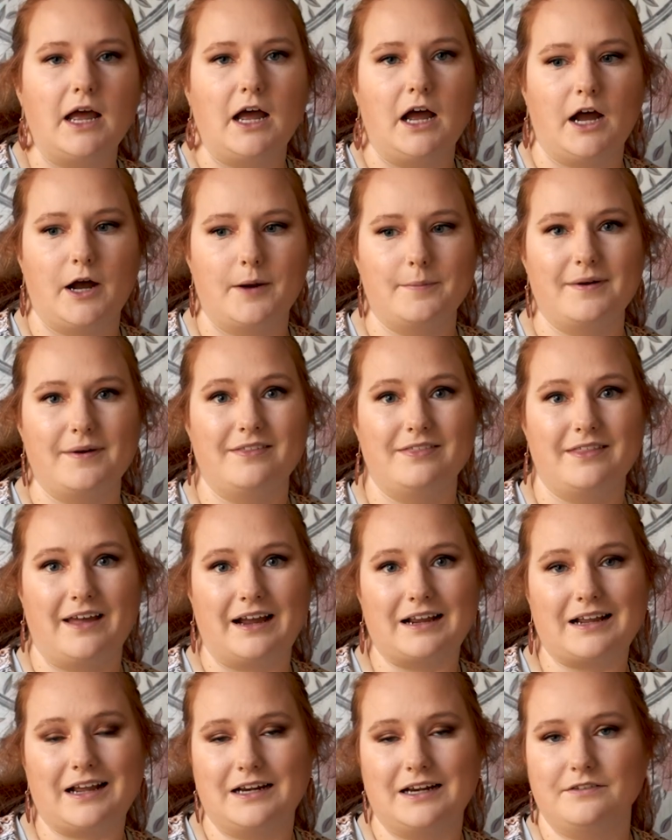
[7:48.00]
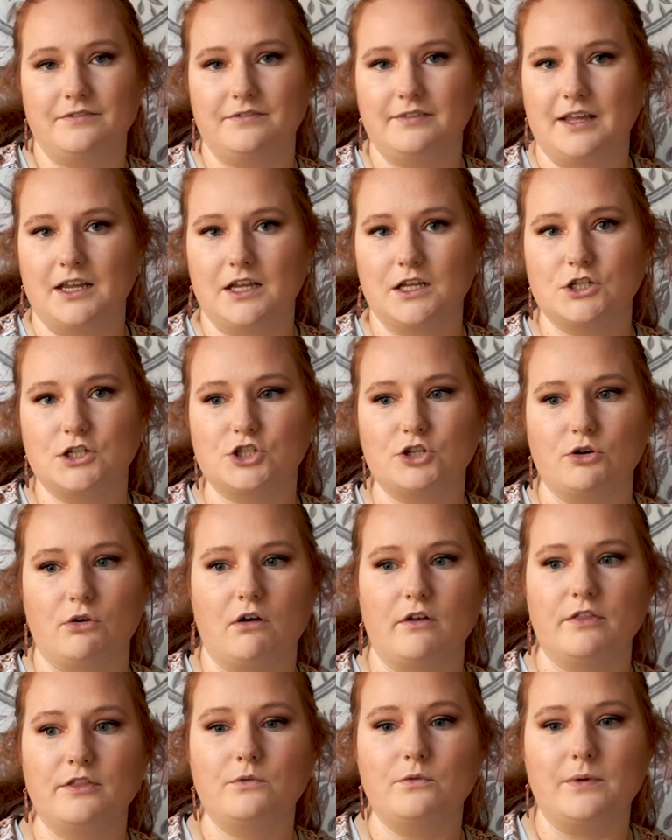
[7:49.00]
that kind of thing. So
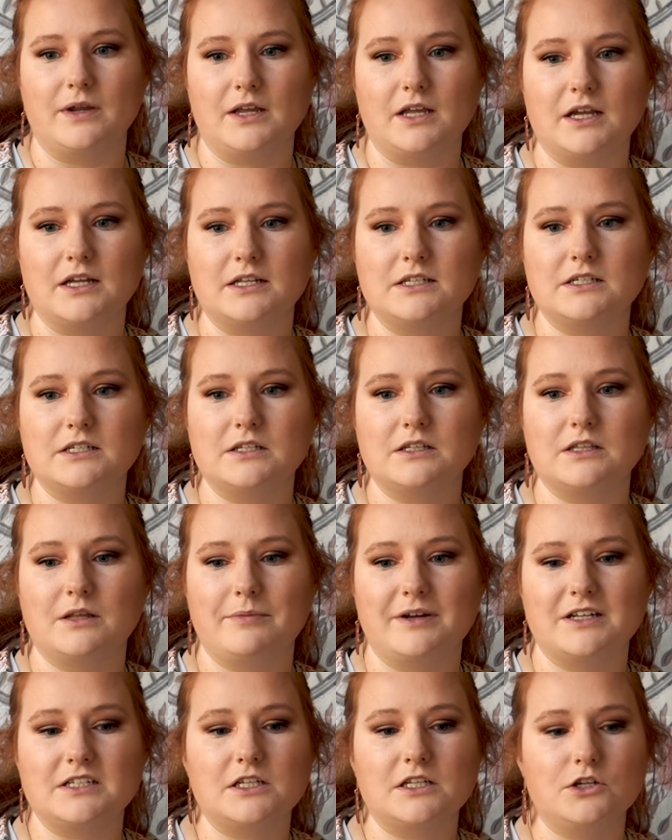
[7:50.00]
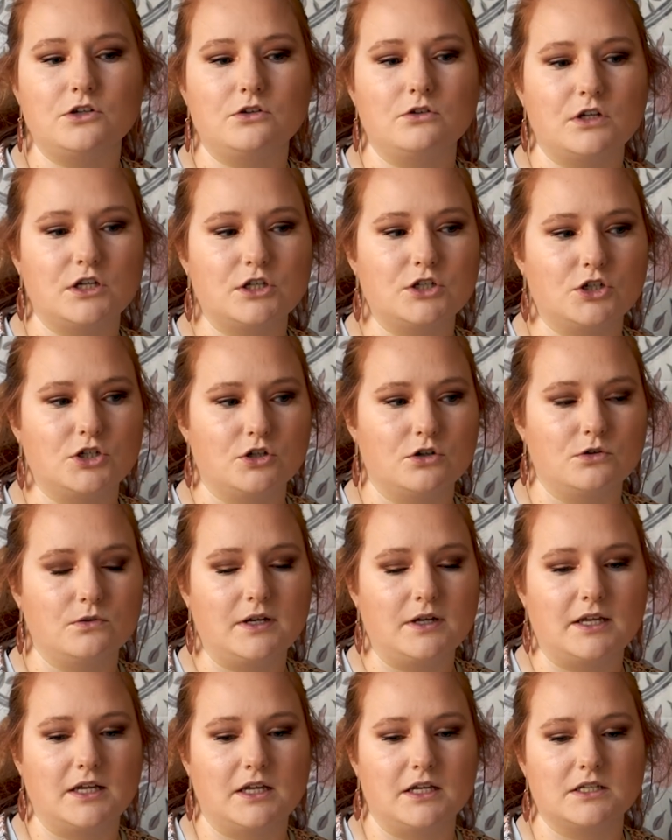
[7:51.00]
on the weekends, the best thing you can do
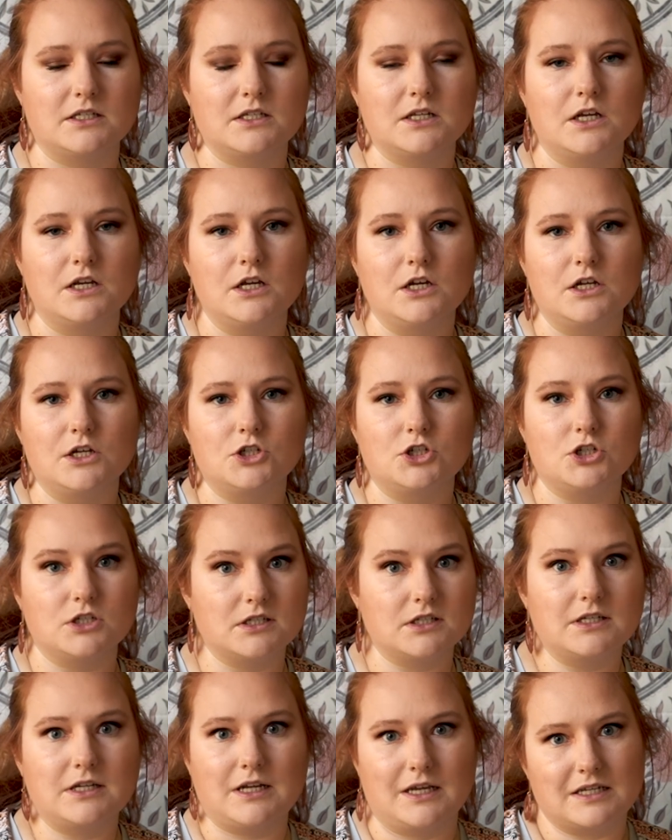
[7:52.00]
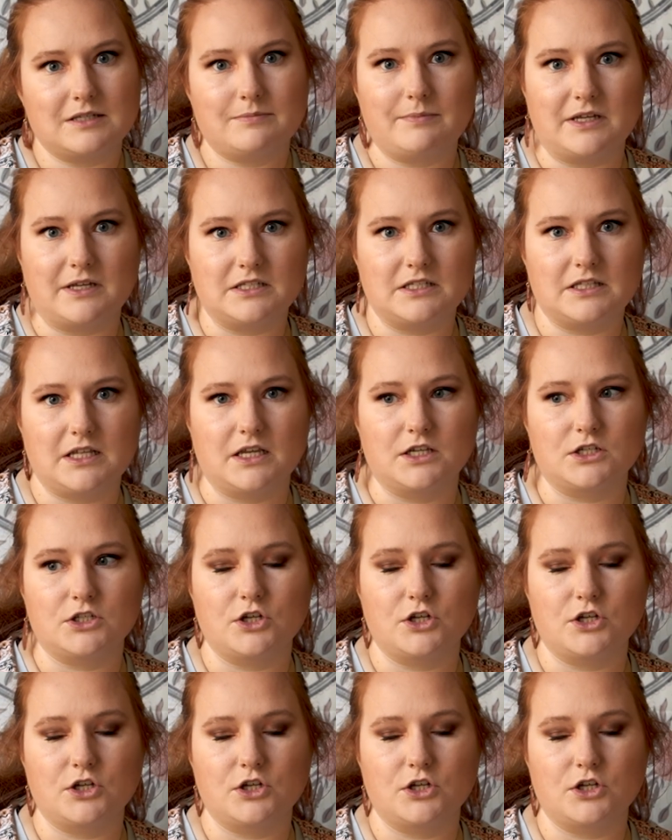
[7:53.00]
is just the next best thing.